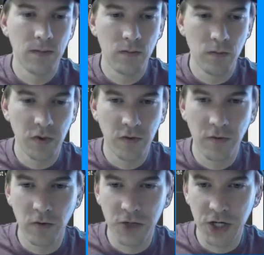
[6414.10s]

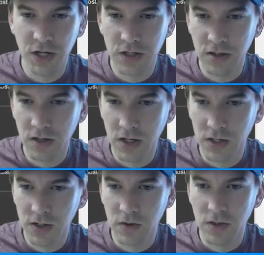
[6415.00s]
before changing the high
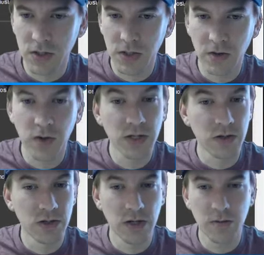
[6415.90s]
score, because otherwise
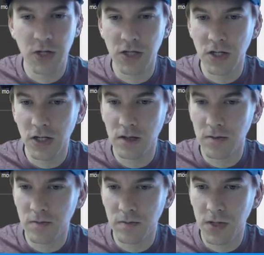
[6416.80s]
I'll end up changing it
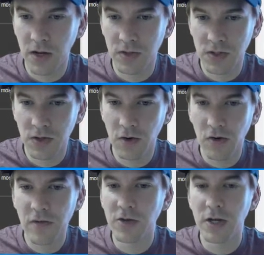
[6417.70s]
down to 0
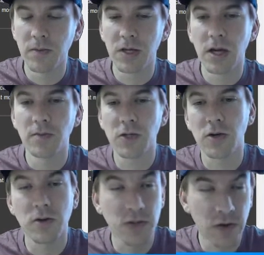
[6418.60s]
every time the game
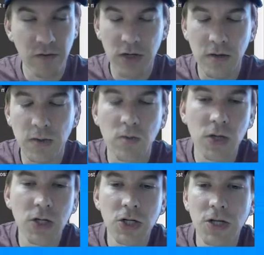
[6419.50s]
starts or every time someone
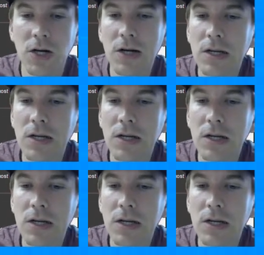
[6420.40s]
gets shot.